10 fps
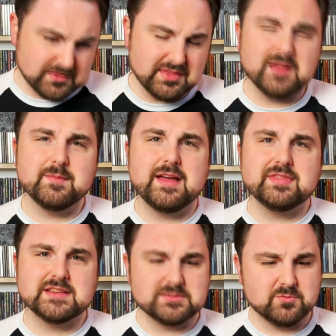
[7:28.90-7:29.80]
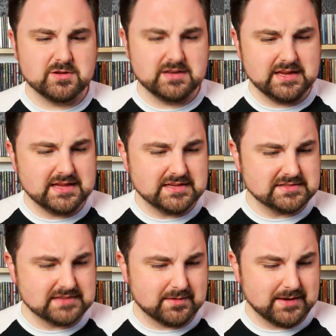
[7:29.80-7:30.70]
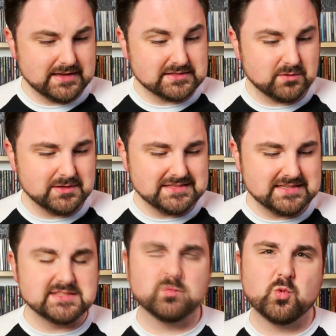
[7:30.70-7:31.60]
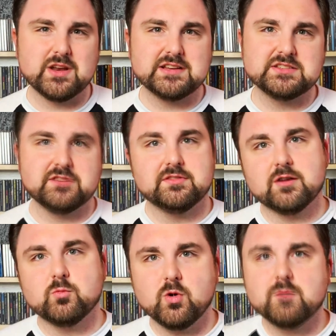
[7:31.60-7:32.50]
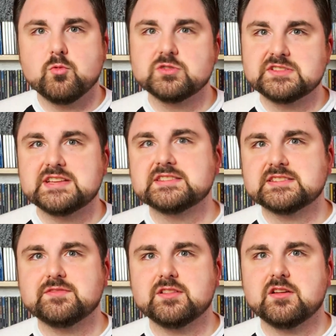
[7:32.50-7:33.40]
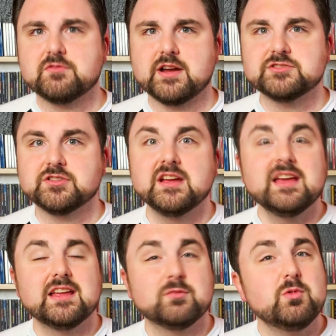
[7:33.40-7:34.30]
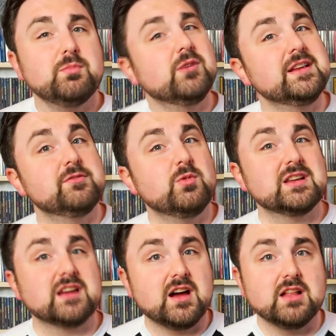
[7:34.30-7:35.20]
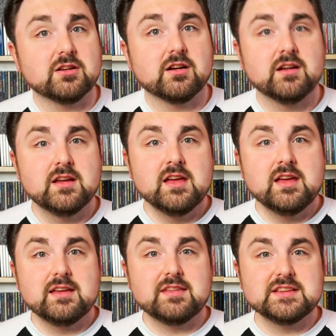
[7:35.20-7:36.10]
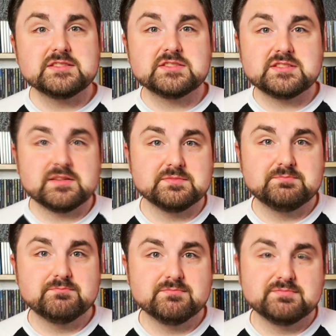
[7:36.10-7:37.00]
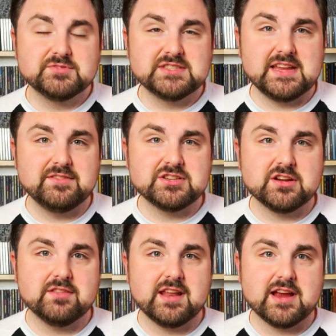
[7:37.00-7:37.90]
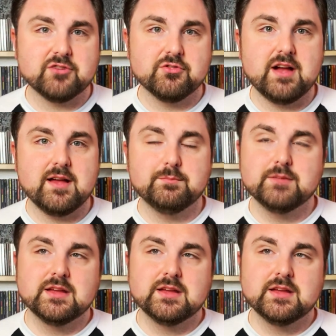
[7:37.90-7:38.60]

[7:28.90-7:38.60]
thing about this one is, it's only season 1 and 2. There were more seasons of the Lone Ranger, and at one point even went in color. This is a TV show that I grew up